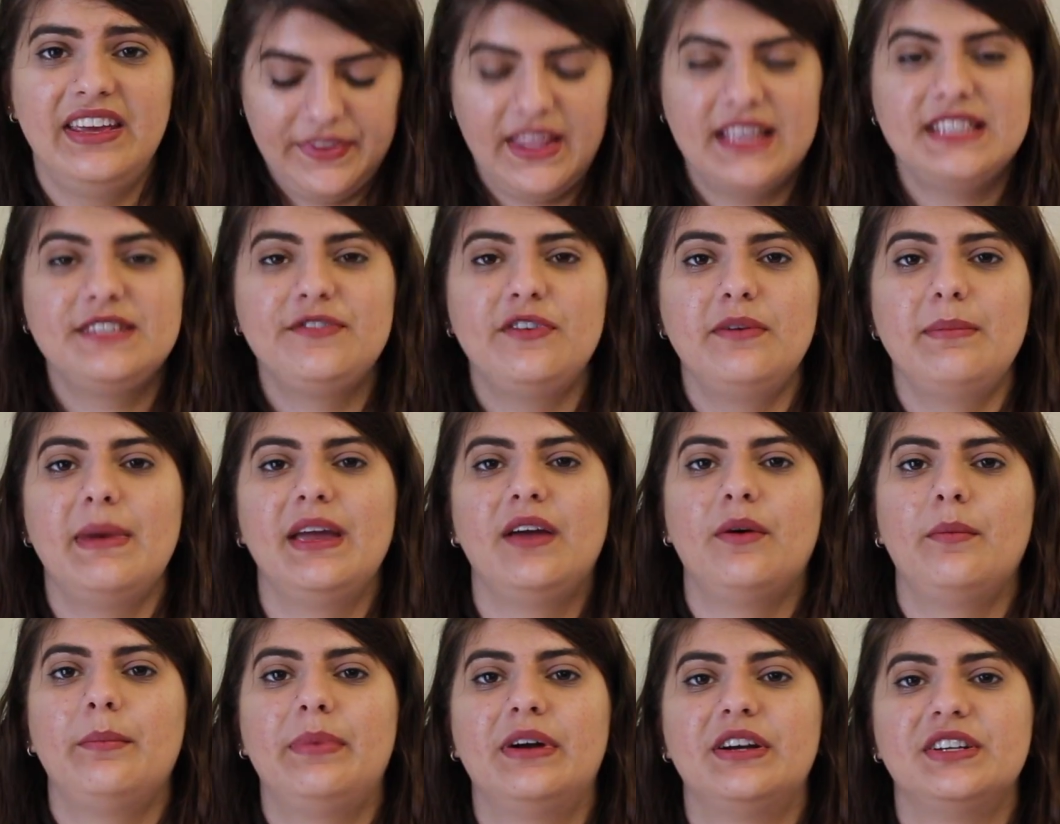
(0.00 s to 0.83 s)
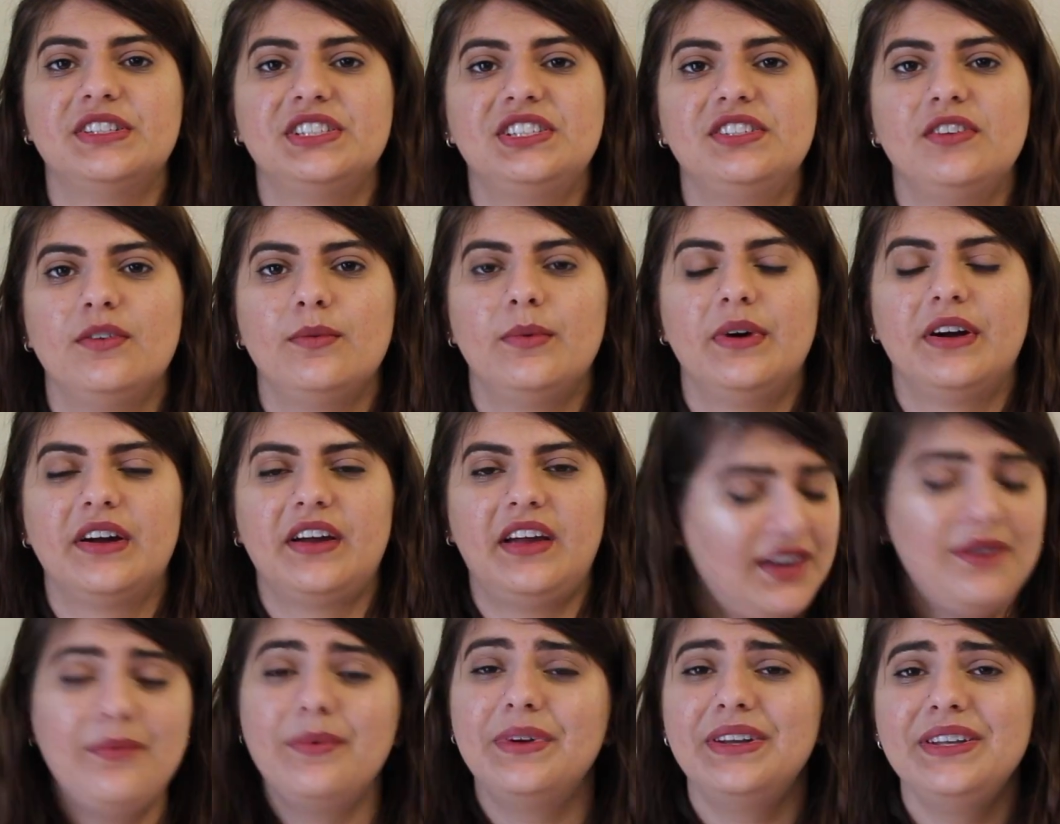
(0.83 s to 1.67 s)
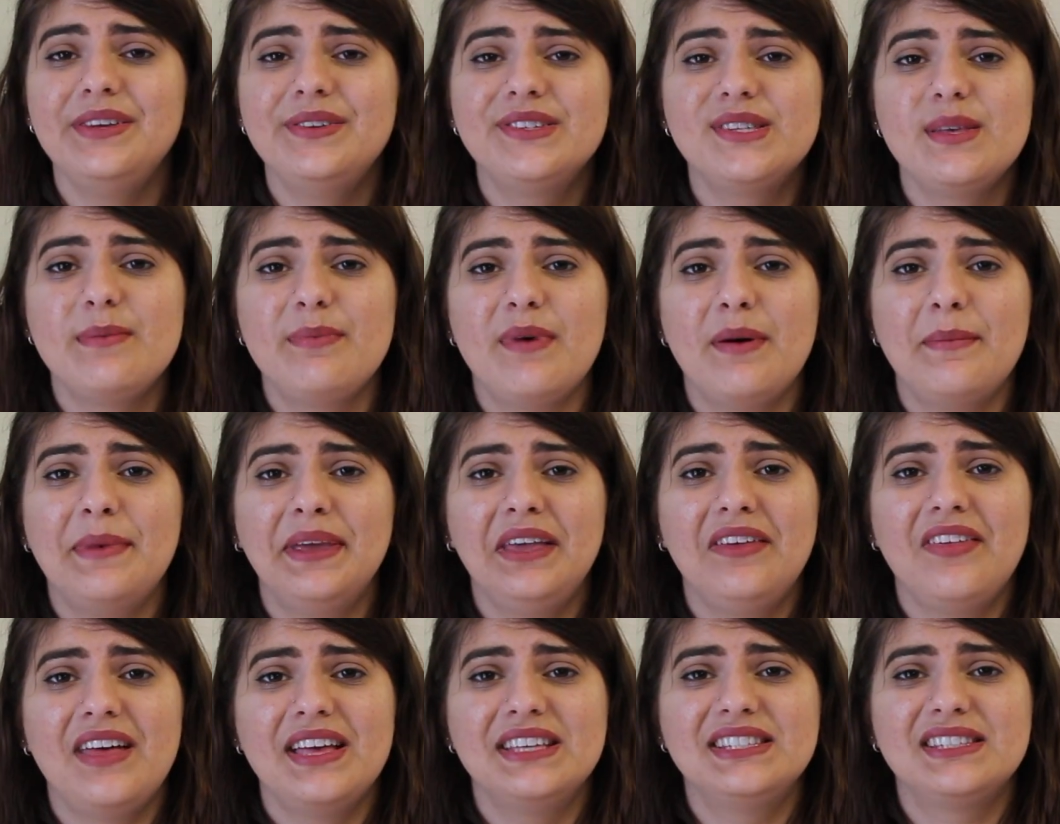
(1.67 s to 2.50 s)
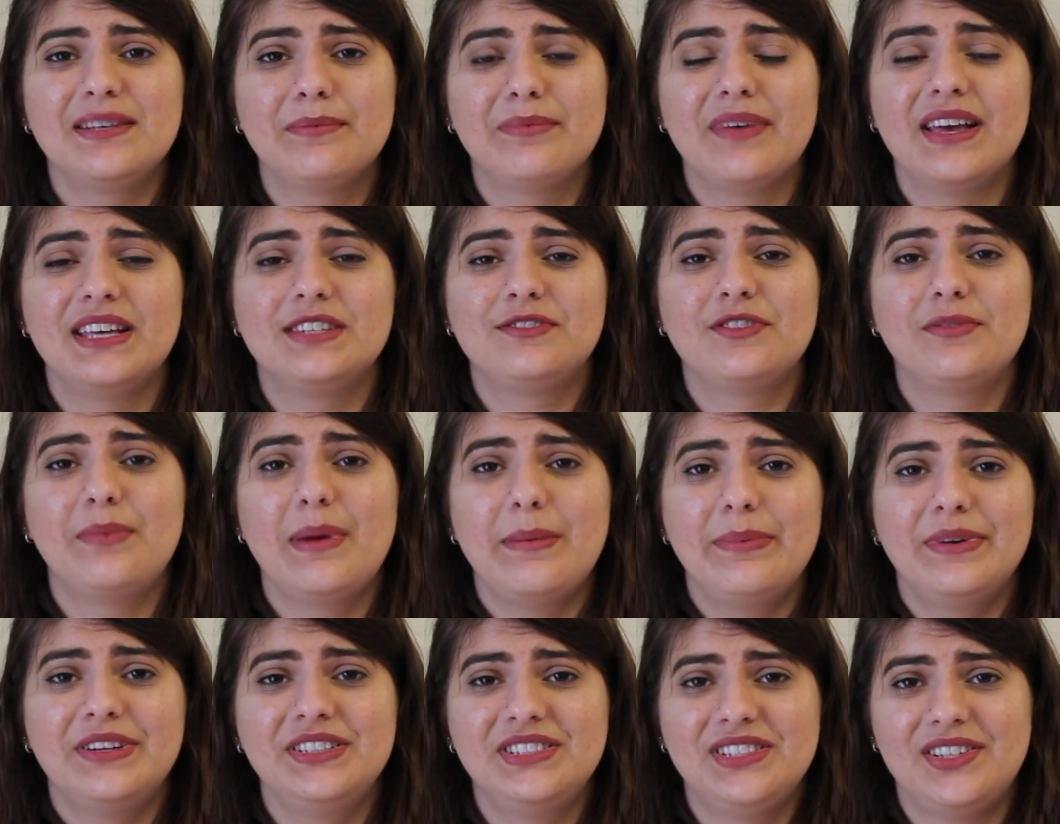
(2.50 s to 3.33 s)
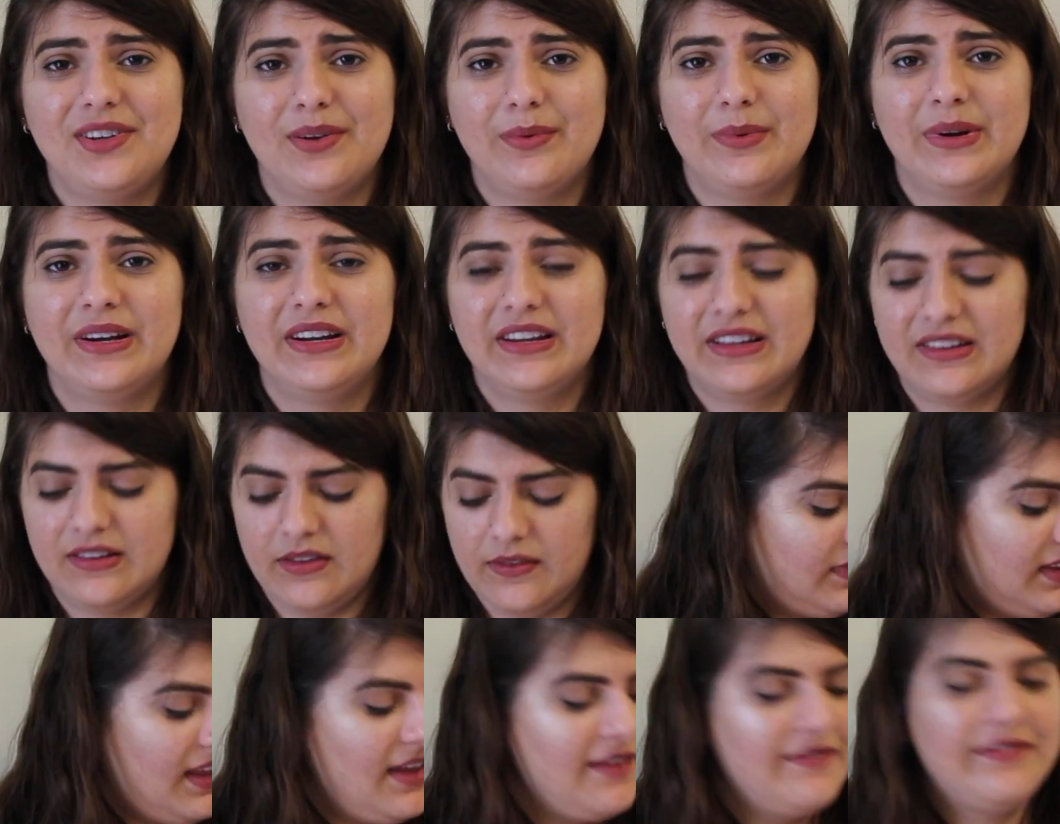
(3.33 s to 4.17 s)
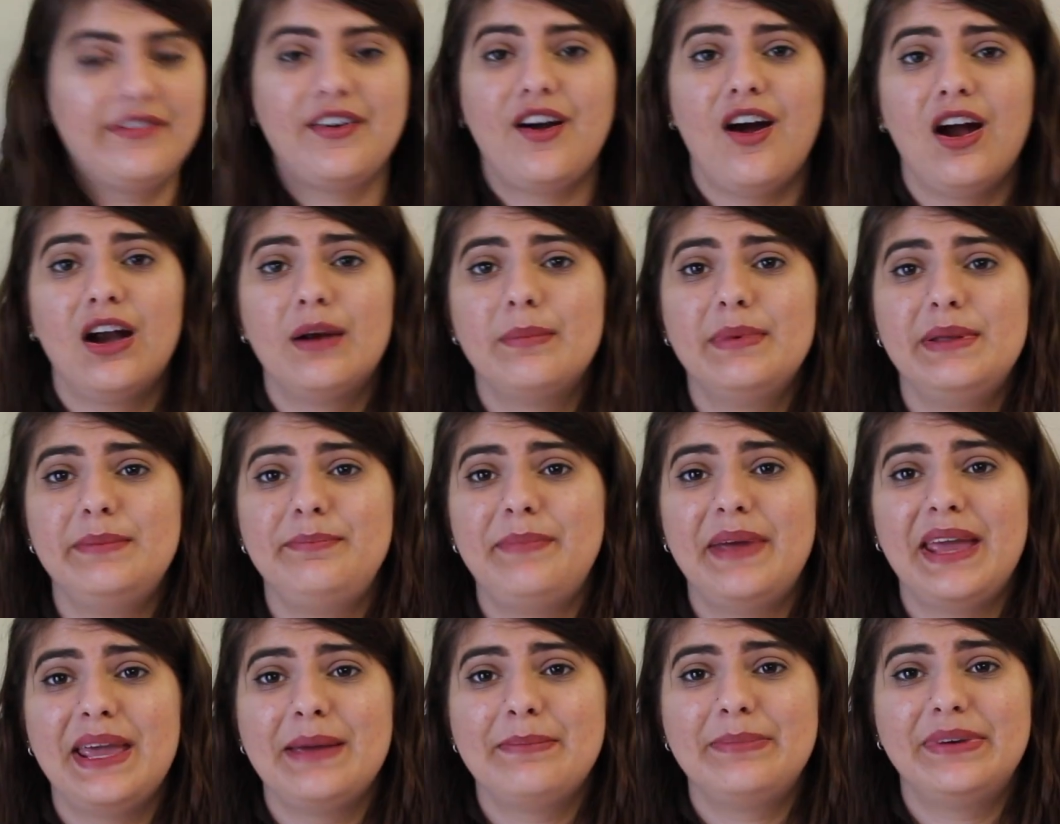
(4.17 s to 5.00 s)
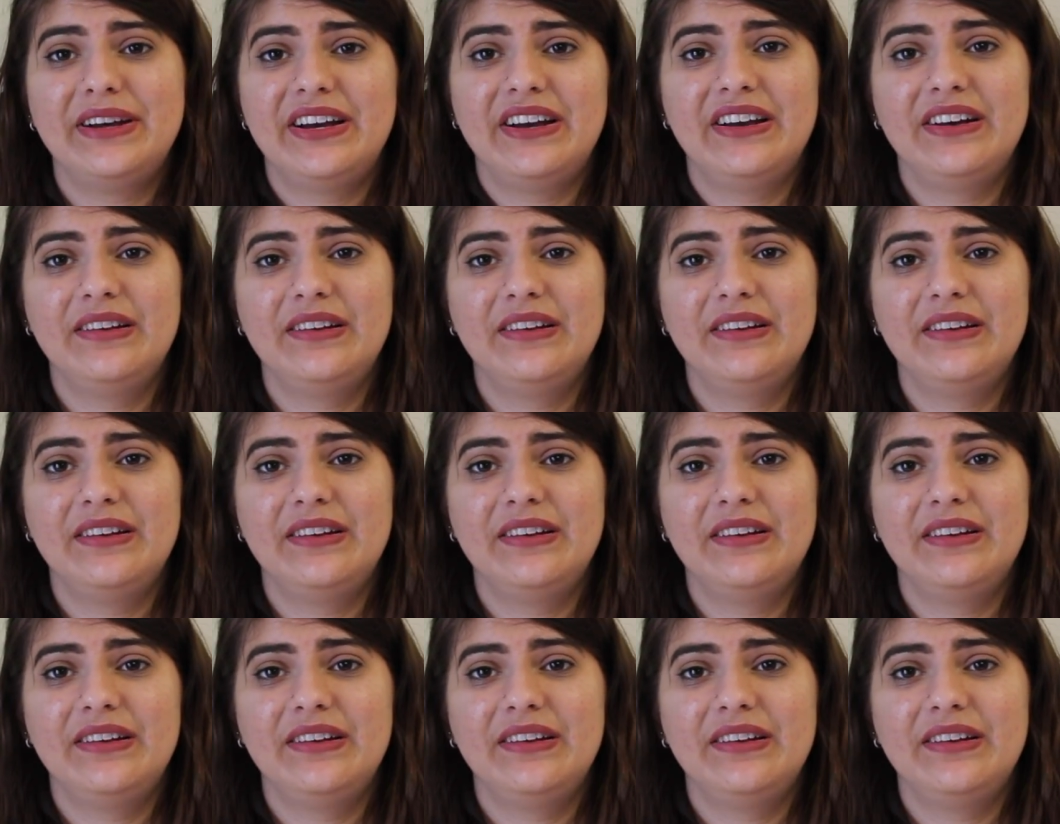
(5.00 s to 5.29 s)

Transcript: That's for my own personal work. I don't want to use up all my class supplies for my personal work. I have carbon paper.